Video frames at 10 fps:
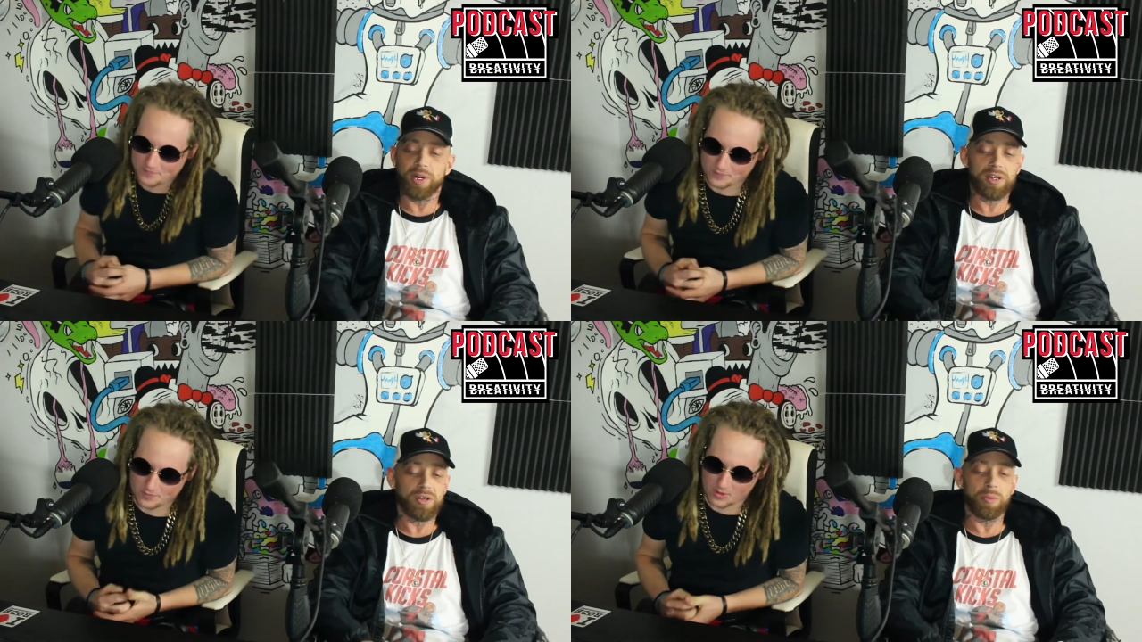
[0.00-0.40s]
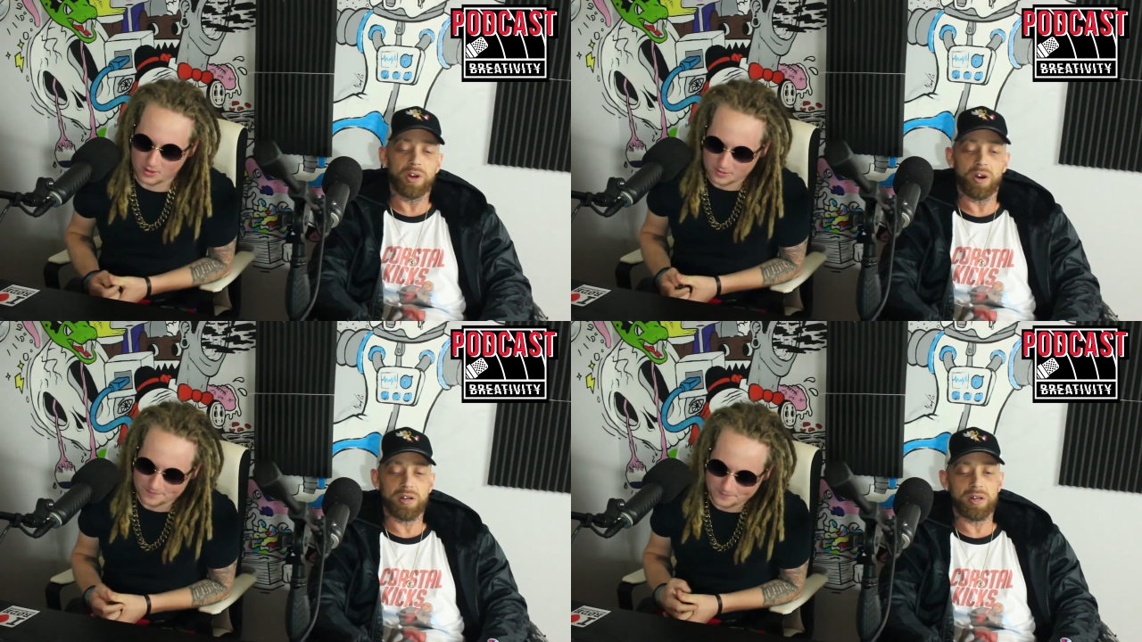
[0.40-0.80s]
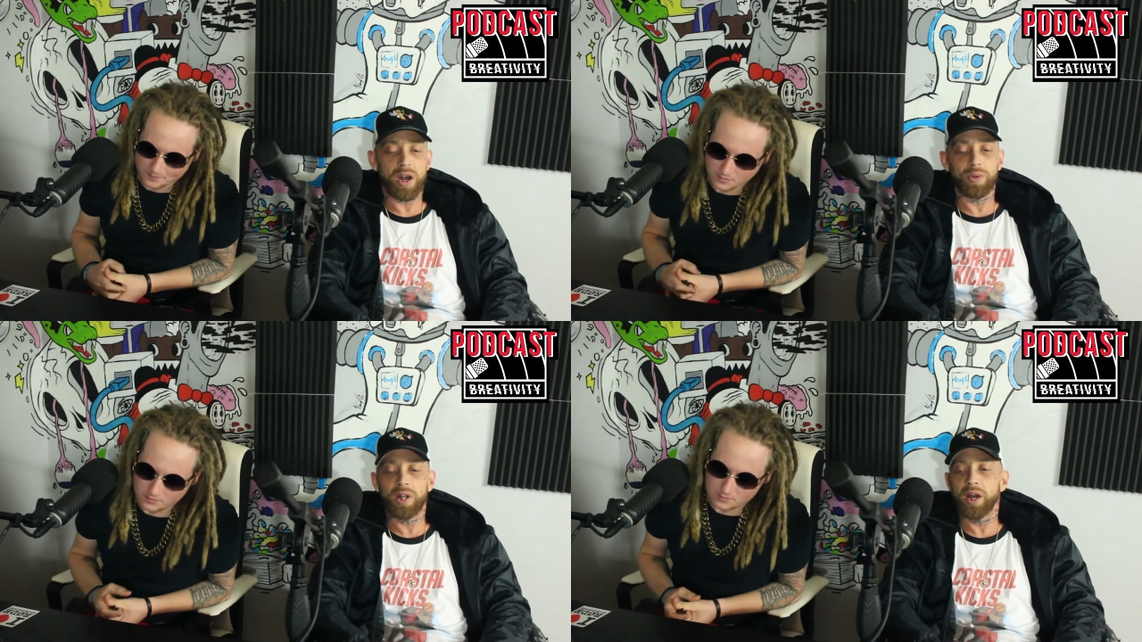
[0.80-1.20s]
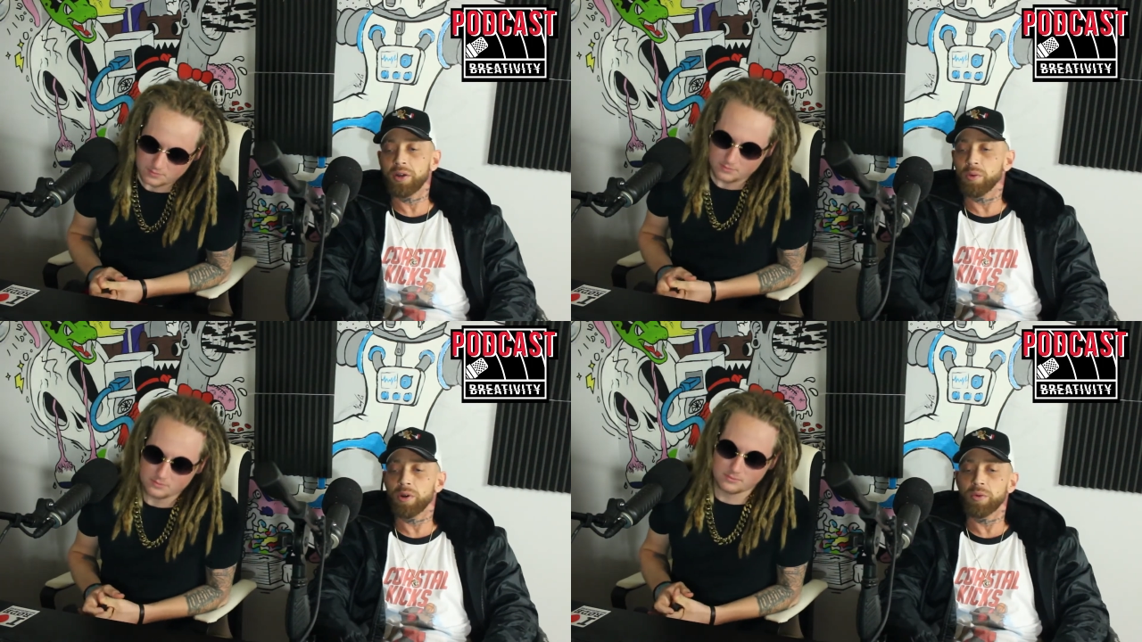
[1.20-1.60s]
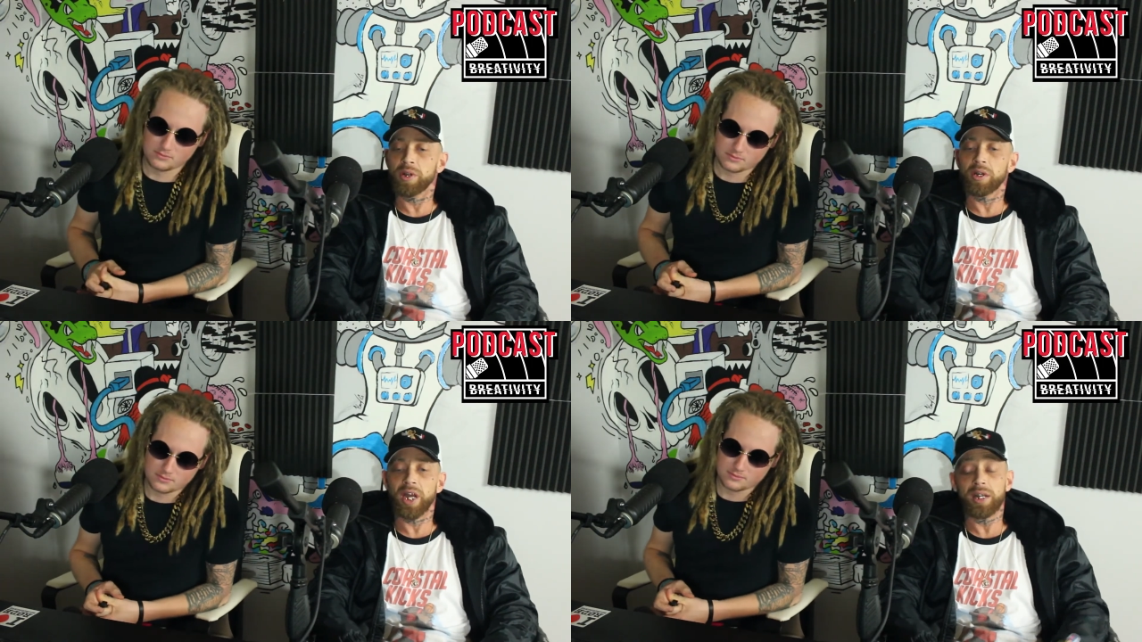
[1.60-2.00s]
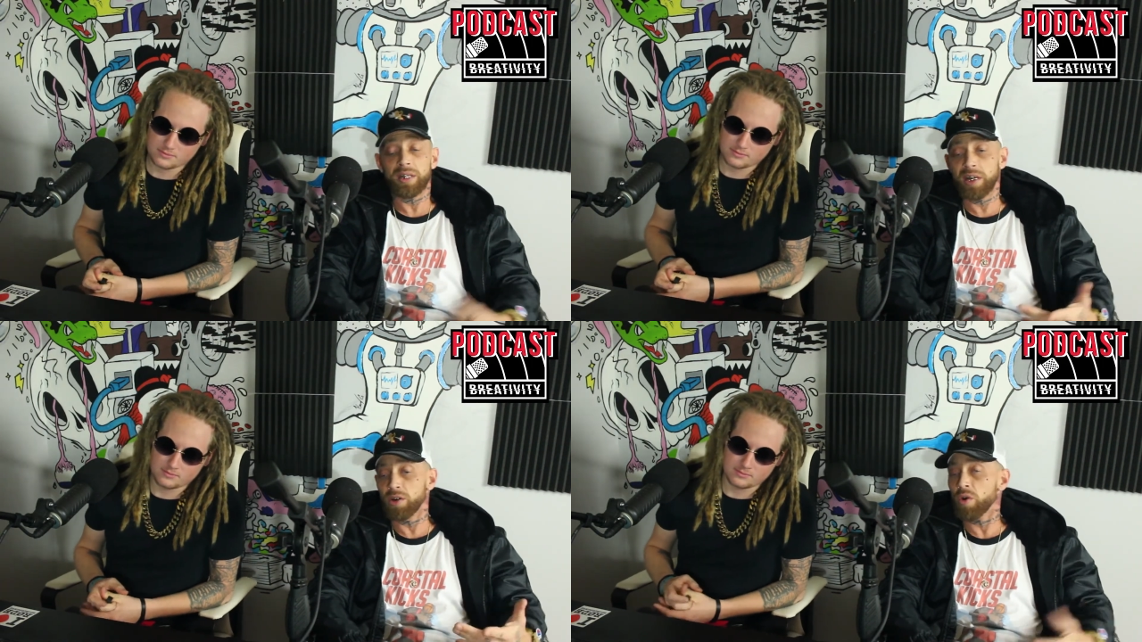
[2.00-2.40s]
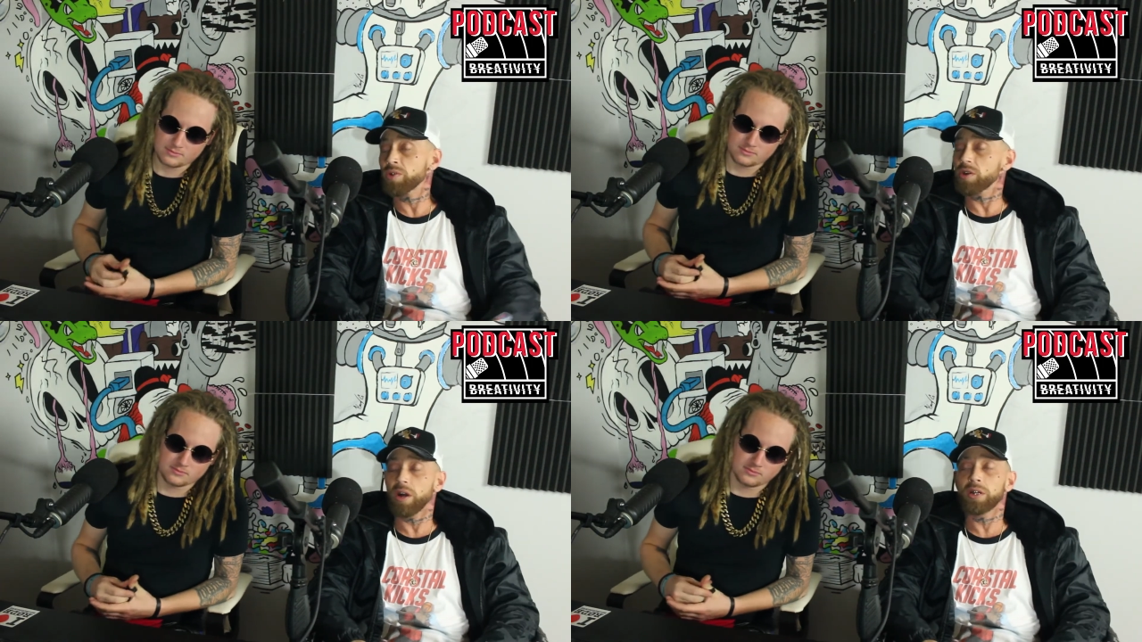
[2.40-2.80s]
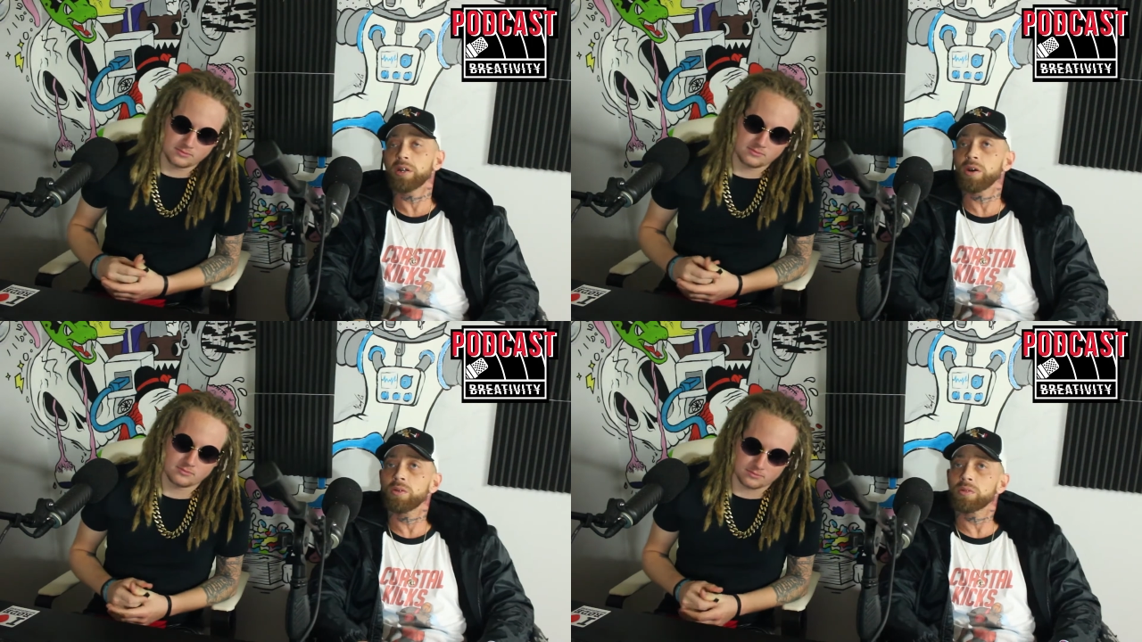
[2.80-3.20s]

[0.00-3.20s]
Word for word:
Speaker 1: There's so many artists that I would like to work with and gain. Lido, Star Lido.